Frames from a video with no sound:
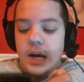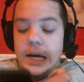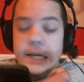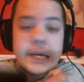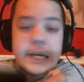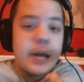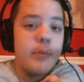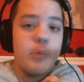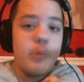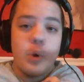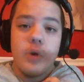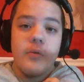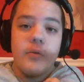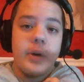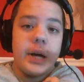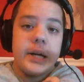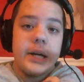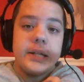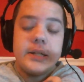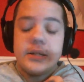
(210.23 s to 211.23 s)
Game Boy
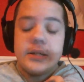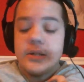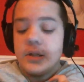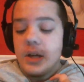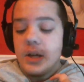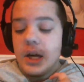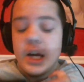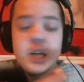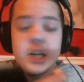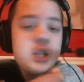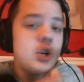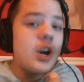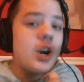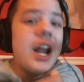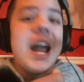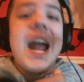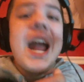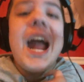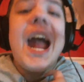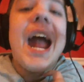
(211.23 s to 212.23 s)
Advanced in your
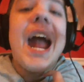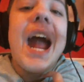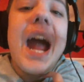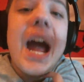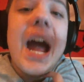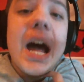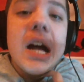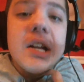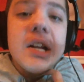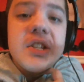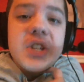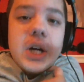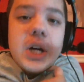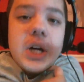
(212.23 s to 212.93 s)
hand.